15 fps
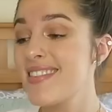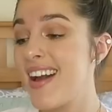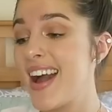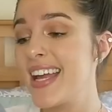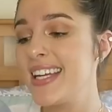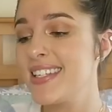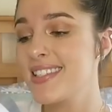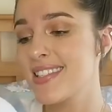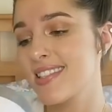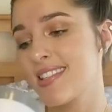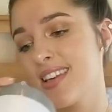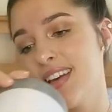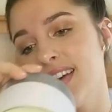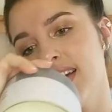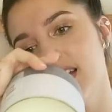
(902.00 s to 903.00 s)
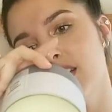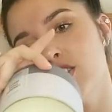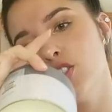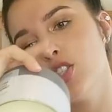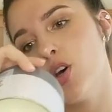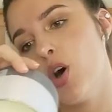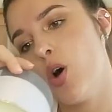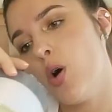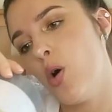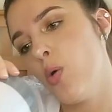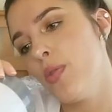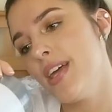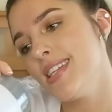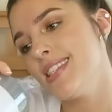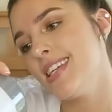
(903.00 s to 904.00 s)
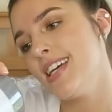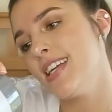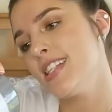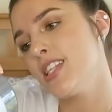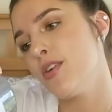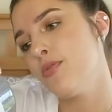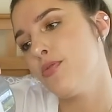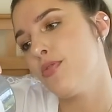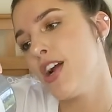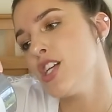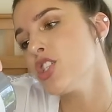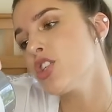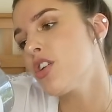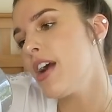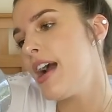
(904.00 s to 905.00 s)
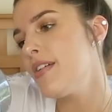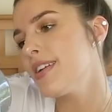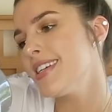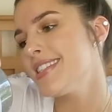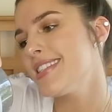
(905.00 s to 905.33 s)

nice. So this is a fresh ground